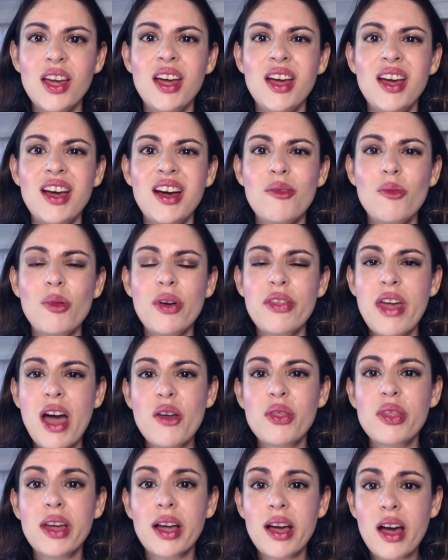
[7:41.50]

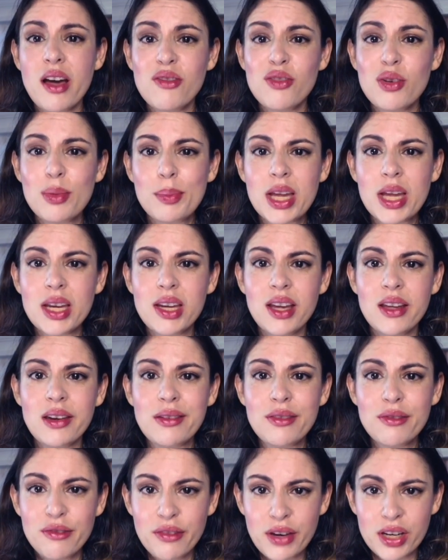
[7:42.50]
without the government
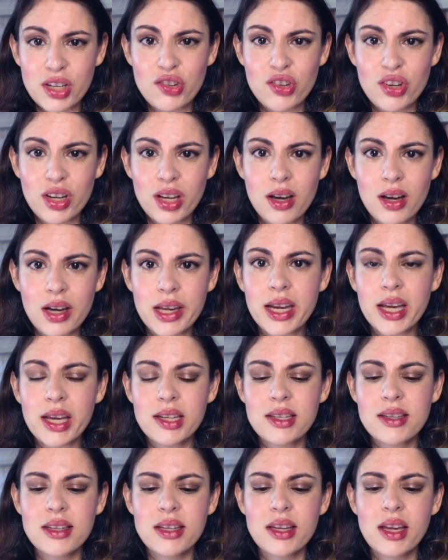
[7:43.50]
infringing on
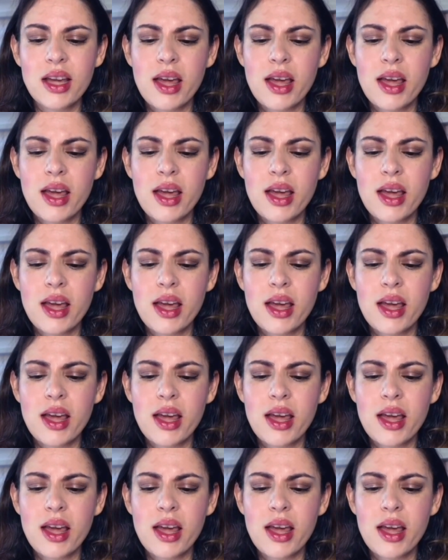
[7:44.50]
it.